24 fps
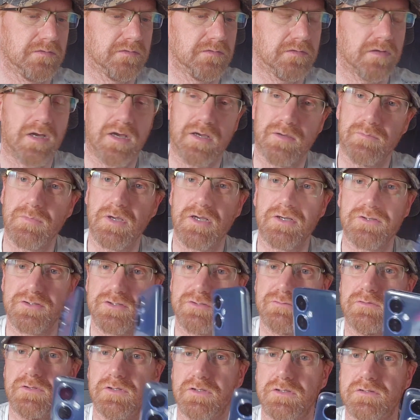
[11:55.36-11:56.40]
I'm actually
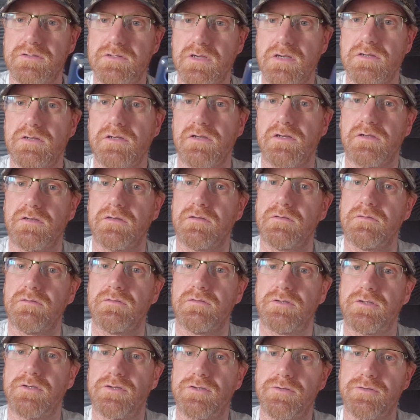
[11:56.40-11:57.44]
really excited
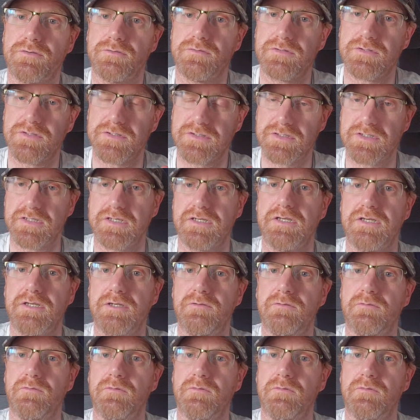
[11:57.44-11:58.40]
to see